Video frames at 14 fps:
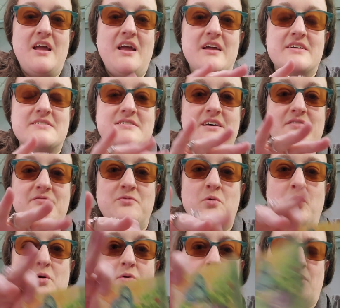except
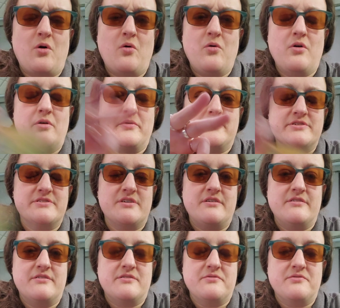for the corn, which is
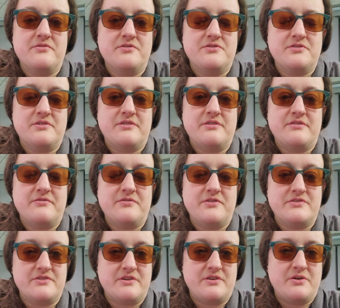all in the
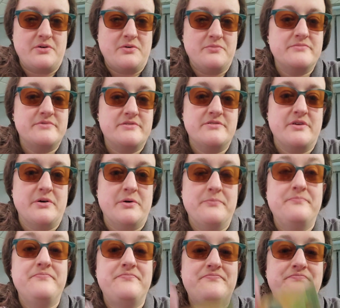freezer at home. So,